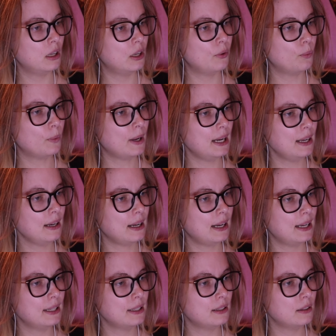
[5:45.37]
A
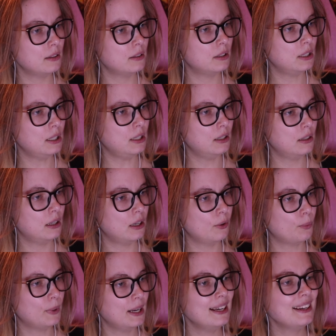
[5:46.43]
wide-eyed, nee, a
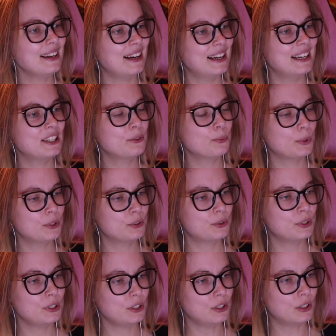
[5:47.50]
wide-eyed and
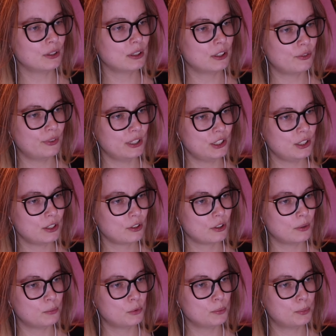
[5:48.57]
wandering young adventurer
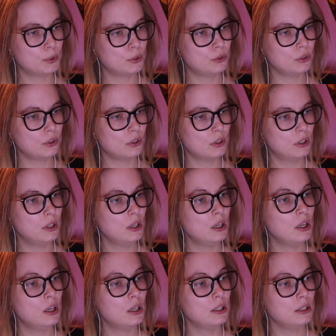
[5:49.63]
come to put your
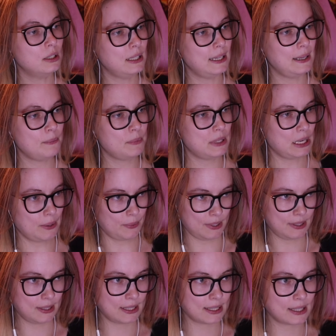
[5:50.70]
name down
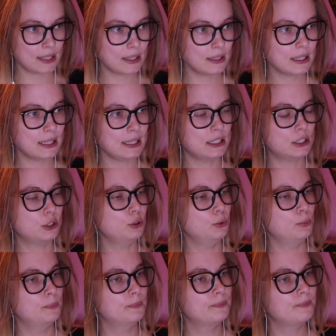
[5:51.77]
in the guild, I
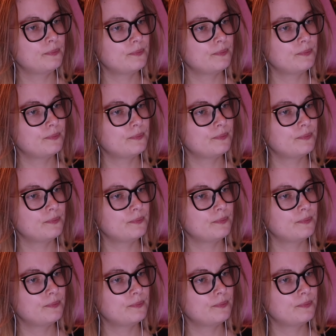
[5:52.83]
assume.